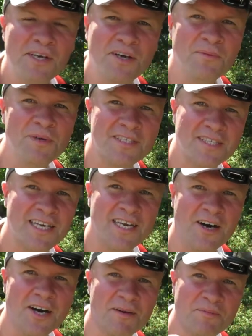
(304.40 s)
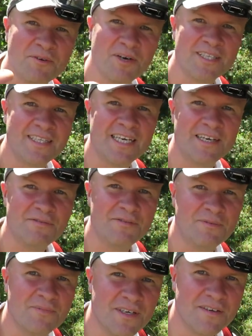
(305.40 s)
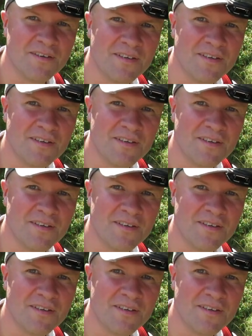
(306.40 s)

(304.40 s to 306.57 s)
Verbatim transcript: me a comment to say hi. It'd be great to hear from you.